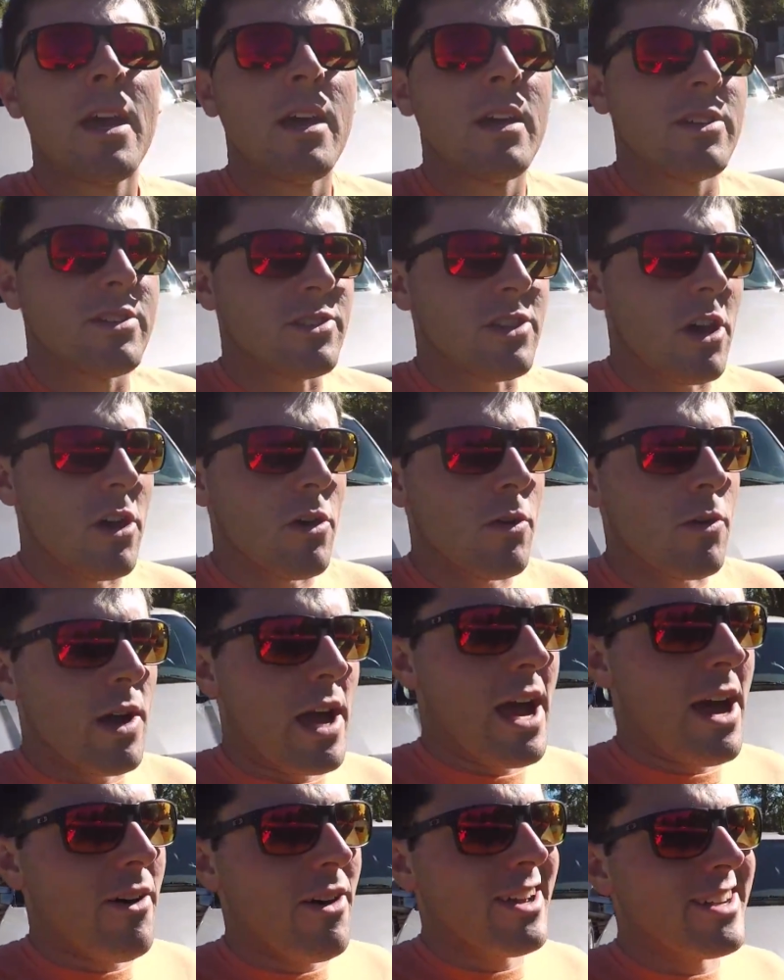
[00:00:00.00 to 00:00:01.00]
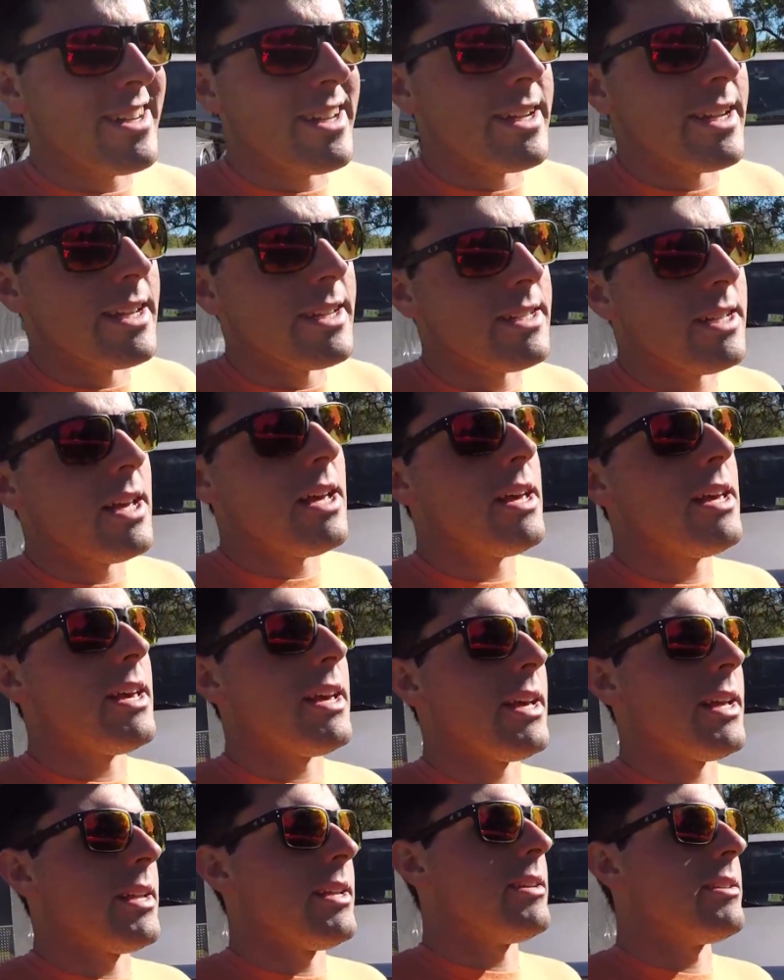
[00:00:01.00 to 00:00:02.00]
So how I did it,
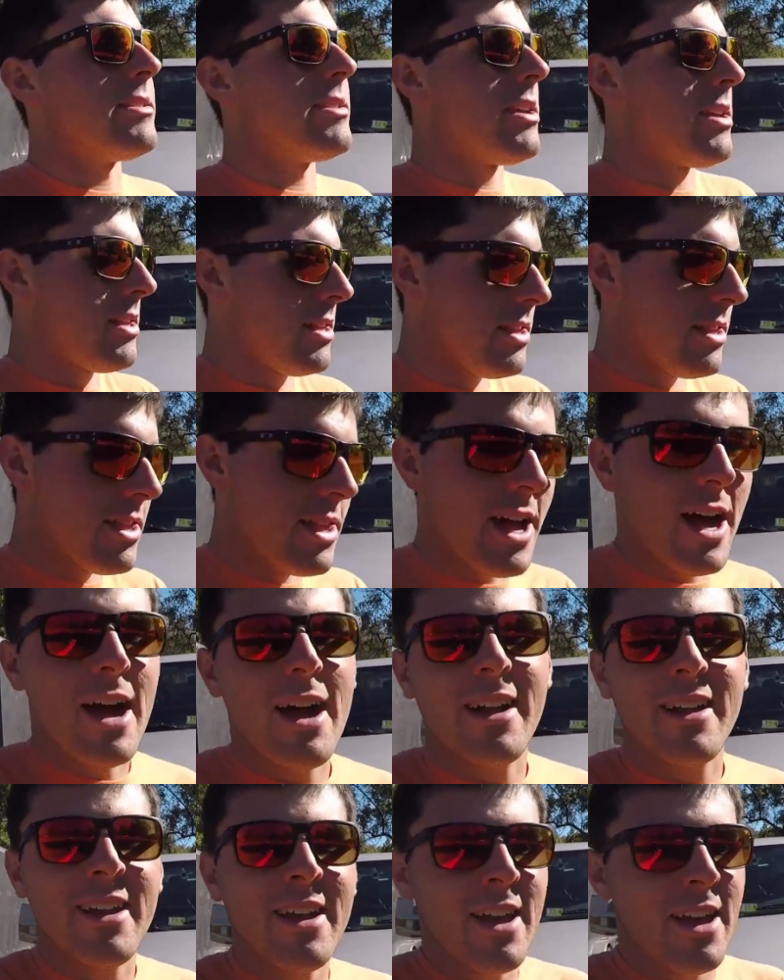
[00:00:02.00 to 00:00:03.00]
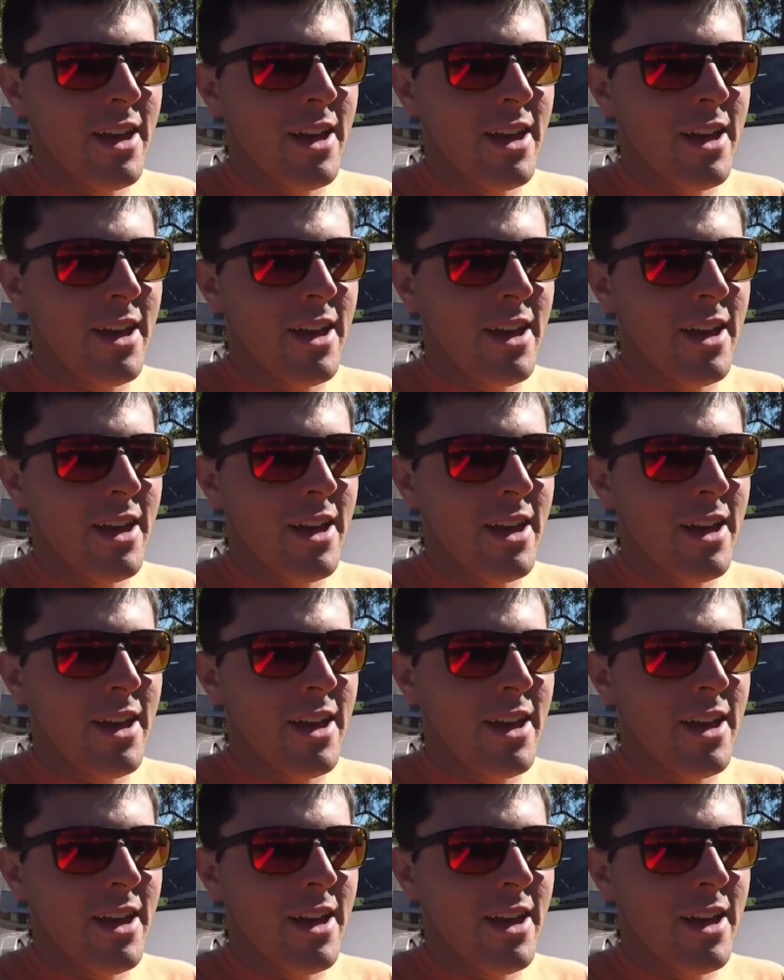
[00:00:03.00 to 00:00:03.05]
it is not